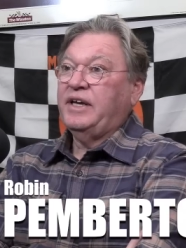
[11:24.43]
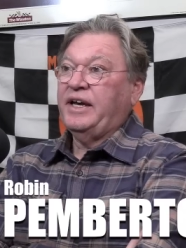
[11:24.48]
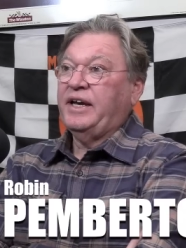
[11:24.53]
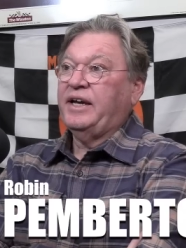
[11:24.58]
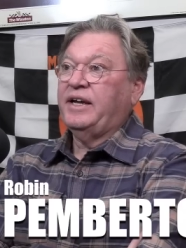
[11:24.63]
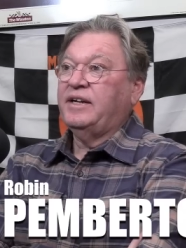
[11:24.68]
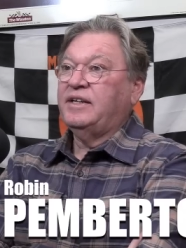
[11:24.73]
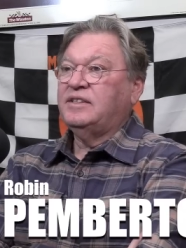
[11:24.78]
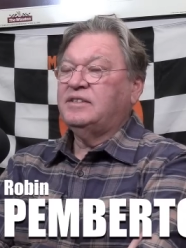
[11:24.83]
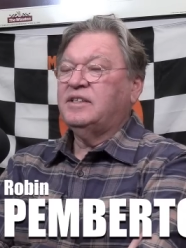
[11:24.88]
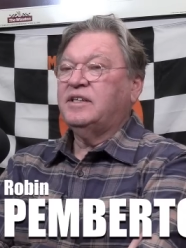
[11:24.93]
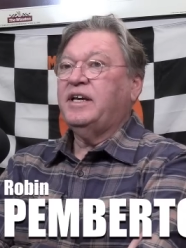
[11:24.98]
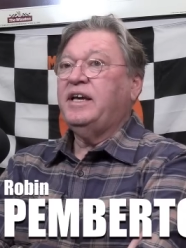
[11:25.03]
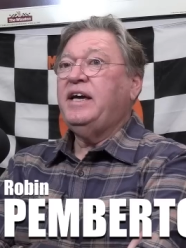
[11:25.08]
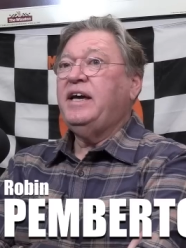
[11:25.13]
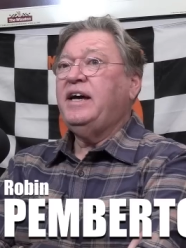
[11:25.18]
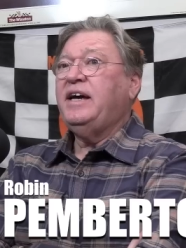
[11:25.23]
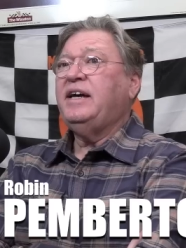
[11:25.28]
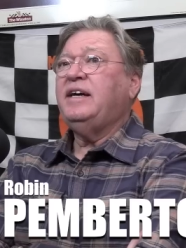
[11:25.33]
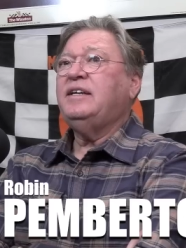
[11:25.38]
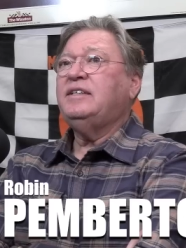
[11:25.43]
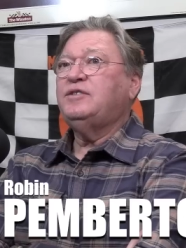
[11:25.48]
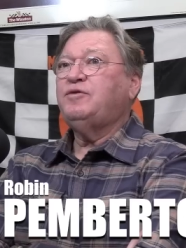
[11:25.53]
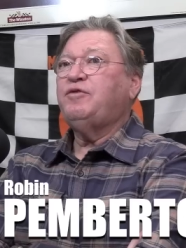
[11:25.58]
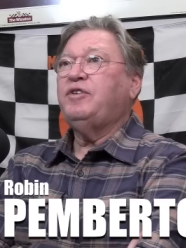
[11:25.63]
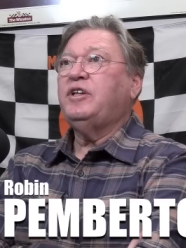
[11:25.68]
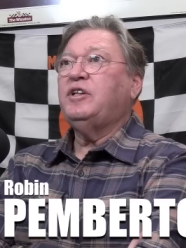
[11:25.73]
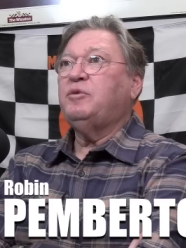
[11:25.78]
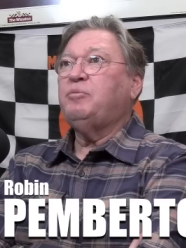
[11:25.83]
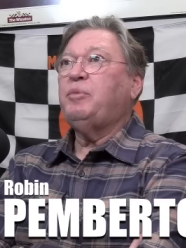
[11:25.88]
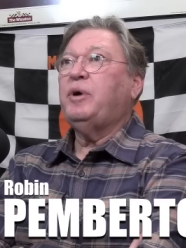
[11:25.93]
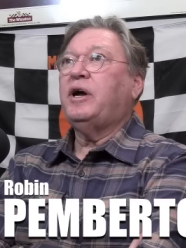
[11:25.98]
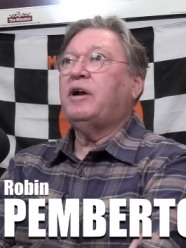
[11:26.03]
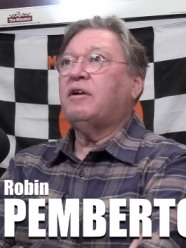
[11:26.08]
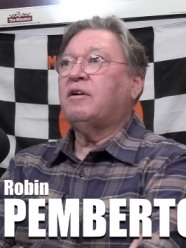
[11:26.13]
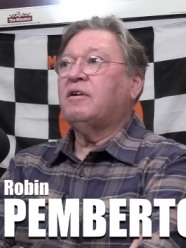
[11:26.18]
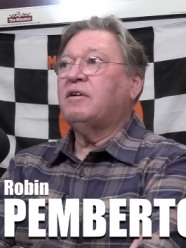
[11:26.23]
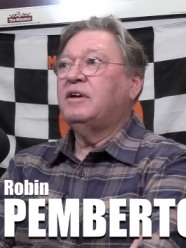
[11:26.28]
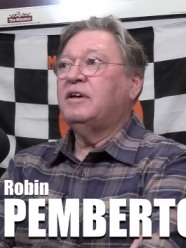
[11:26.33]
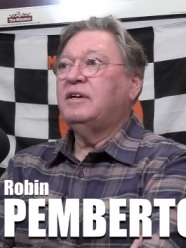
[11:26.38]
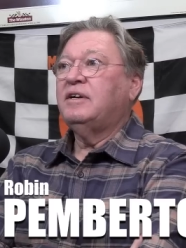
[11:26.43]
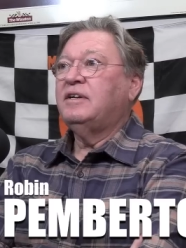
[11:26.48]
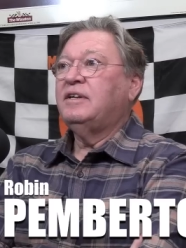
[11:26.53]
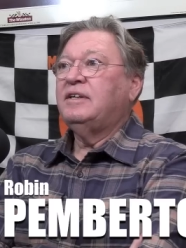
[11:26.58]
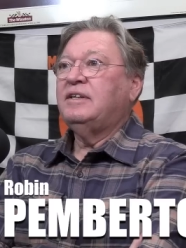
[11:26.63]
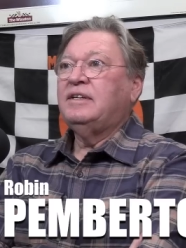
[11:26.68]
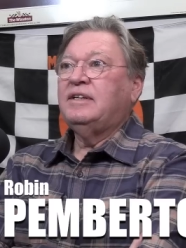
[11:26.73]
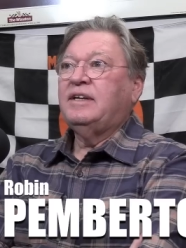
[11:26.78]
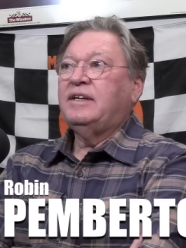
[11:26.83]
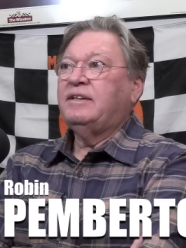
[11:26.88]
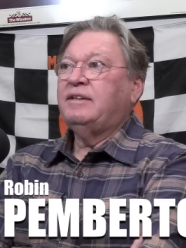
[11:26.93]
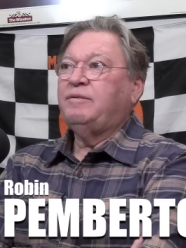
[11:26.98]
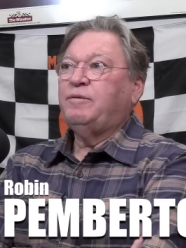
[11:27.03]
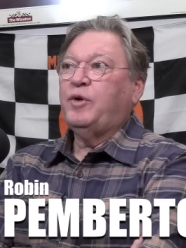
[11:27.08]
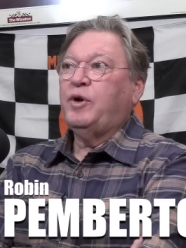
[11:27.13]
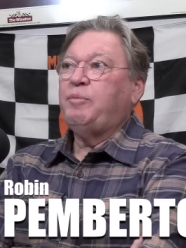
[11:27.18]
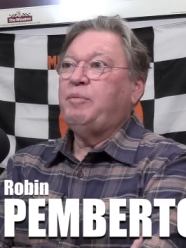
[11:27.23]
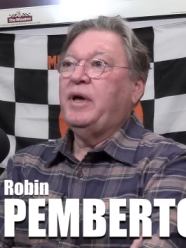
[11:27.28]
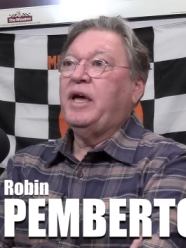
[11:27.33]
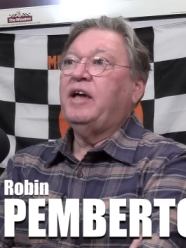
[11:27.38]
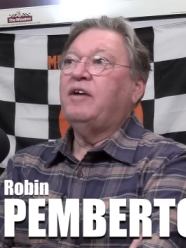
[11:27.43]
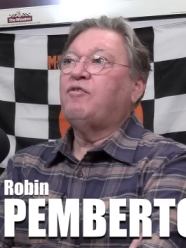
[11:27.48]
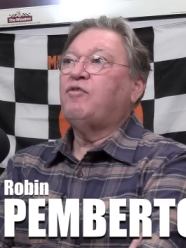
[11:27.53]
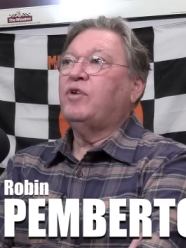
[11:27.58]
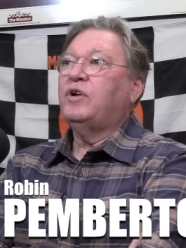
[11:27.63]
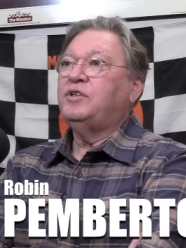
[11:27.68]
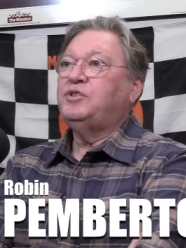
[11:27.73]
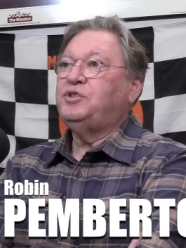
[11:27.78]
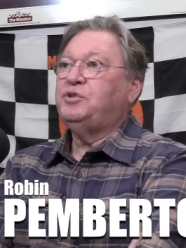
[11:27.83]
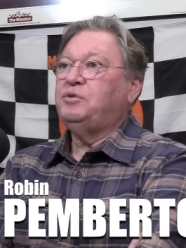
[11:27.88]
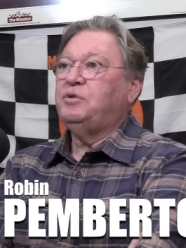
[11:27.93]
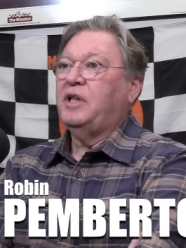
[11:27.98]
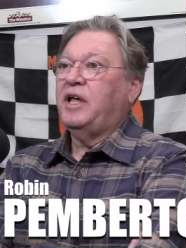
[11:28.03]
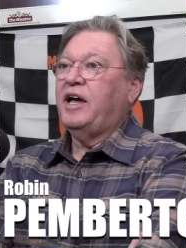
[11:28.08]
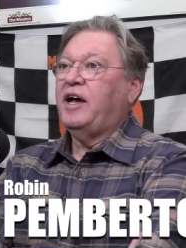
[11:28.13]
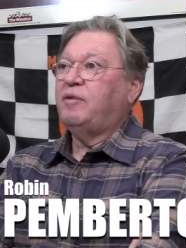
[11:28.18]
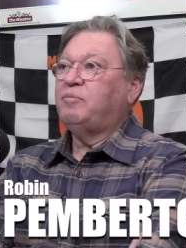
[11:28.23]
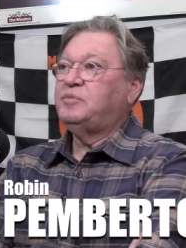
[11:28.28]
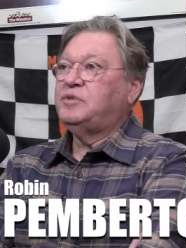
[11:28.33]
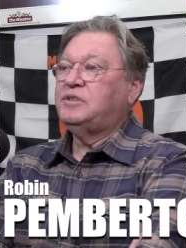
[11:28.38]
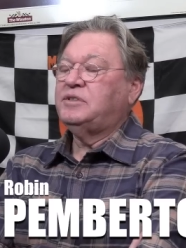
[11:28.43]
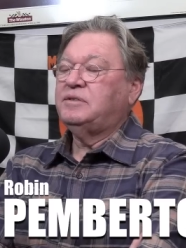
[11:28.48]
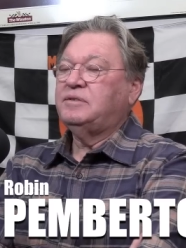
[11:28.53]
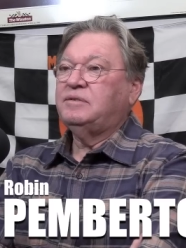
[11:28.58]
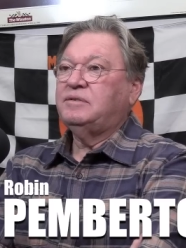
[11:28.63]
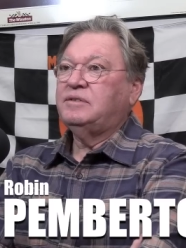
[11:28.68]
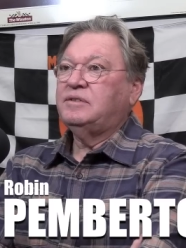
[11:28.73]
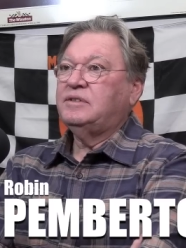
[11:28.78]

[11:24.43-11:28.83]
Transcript: And he's like, yeah, it's feeling better. We may have run two laps.